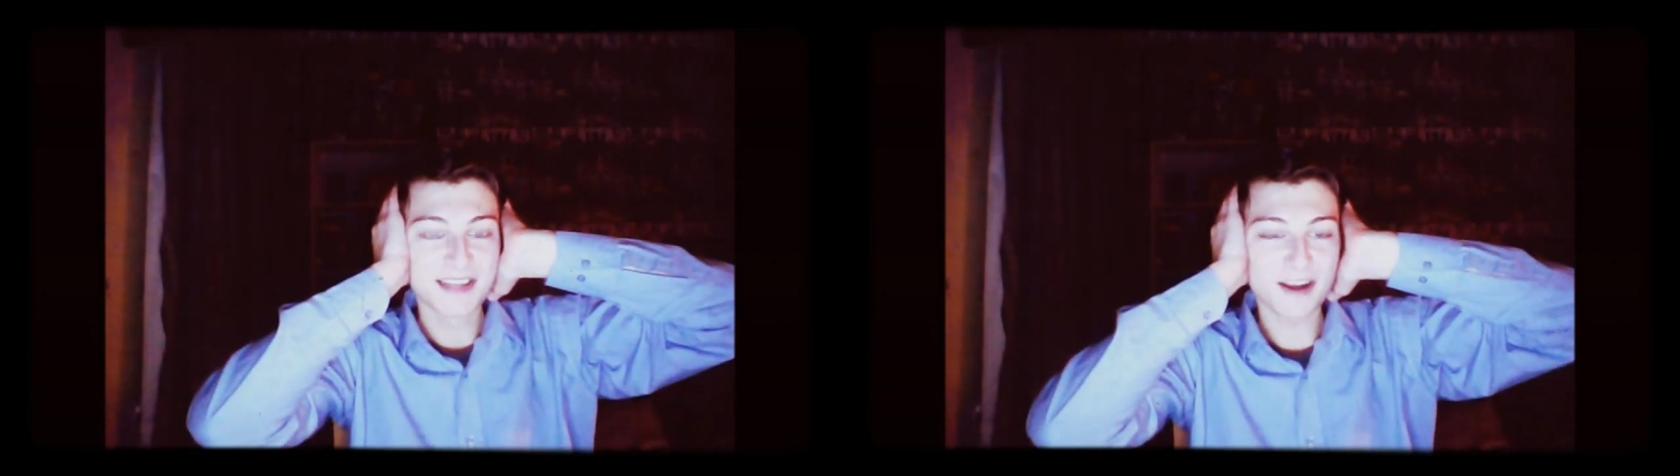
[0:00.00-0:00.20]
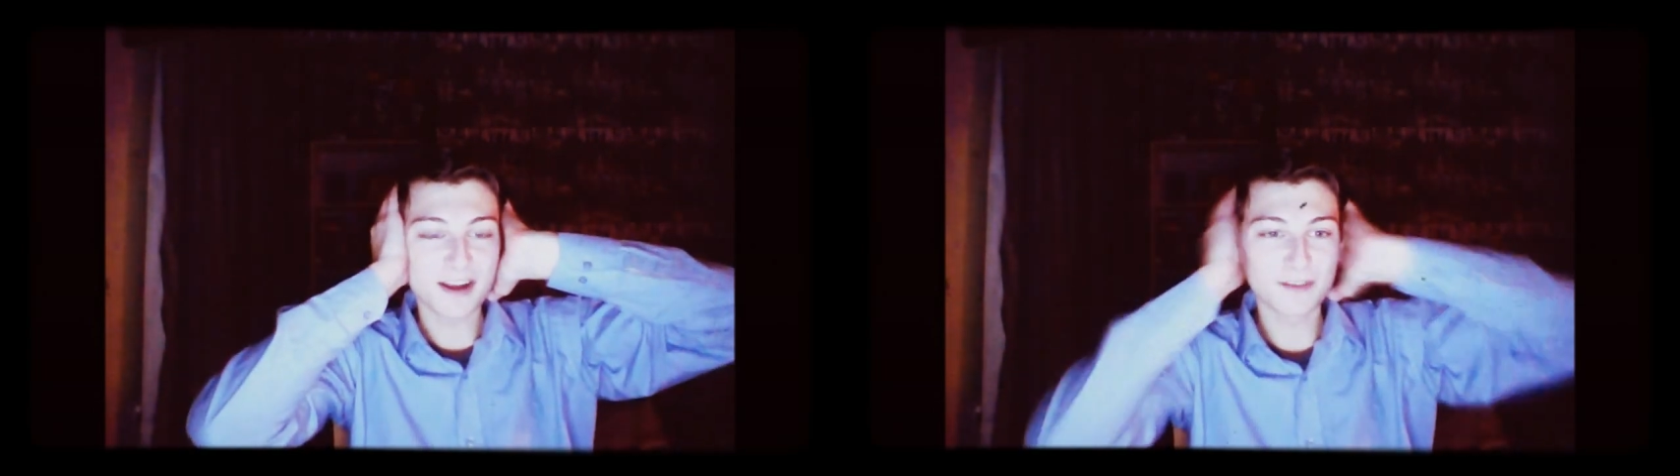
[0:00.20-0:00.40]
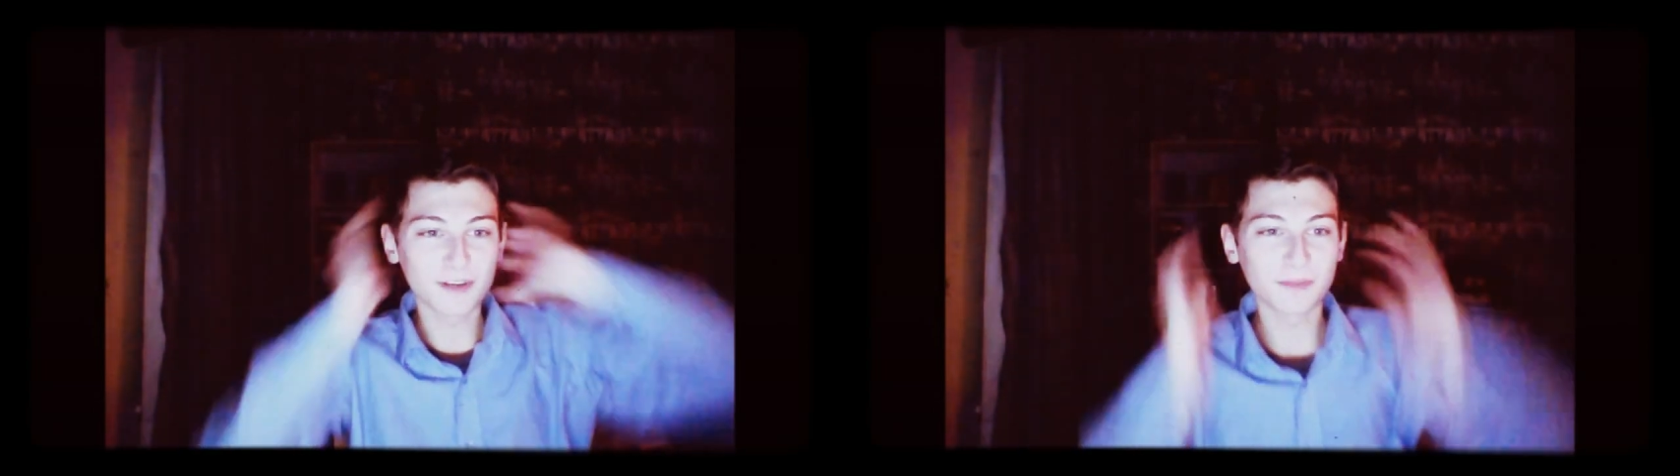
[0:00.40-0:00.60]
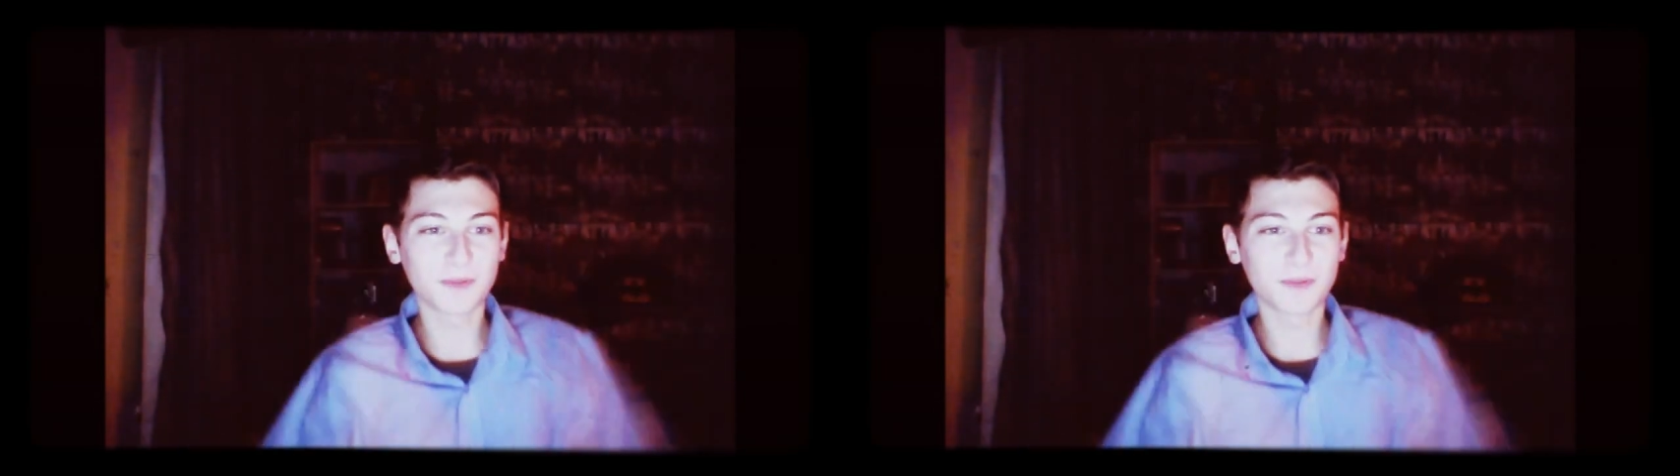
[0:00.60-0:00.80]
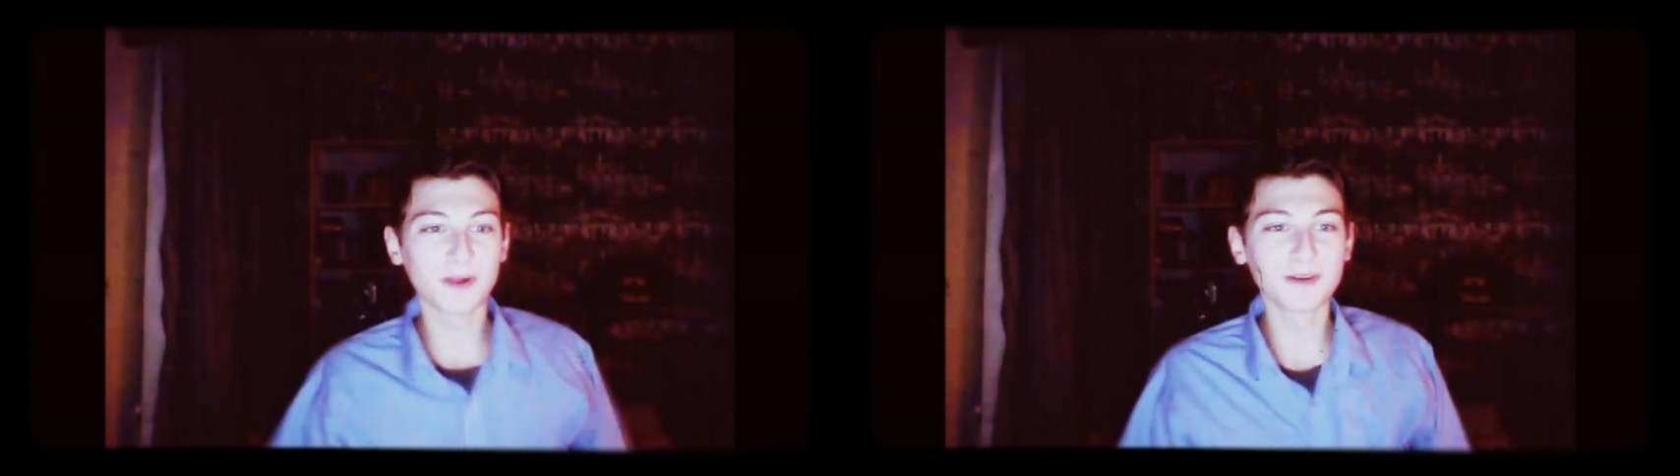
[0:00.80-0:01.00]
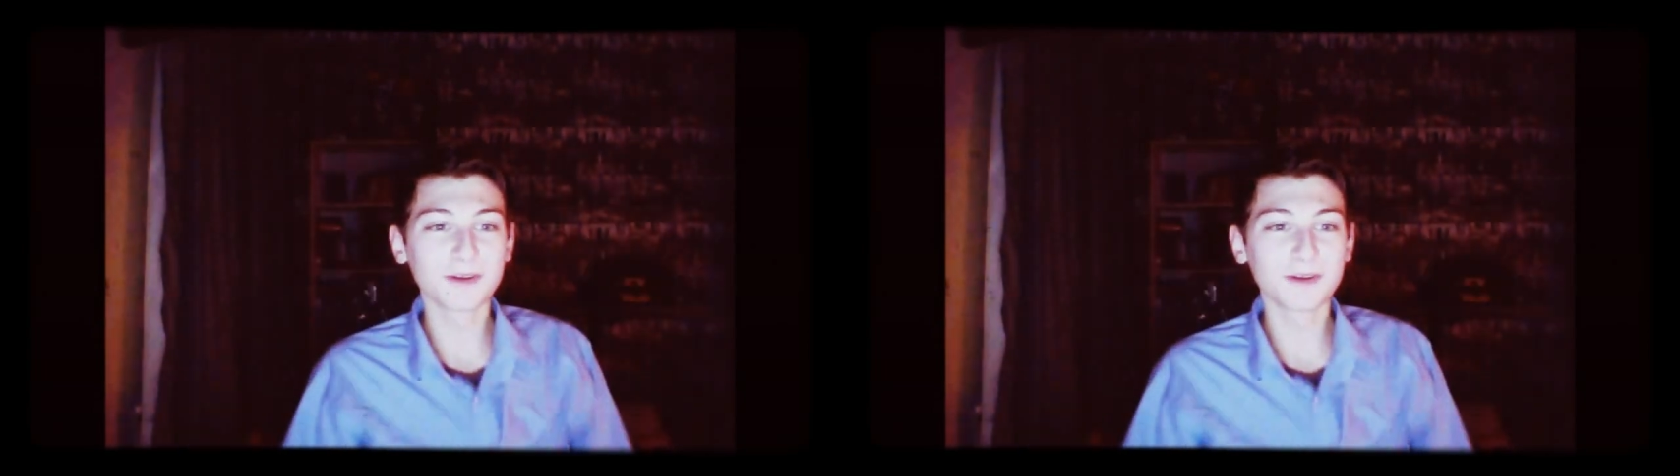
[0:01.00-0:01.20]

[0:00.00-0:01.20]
I've got a blue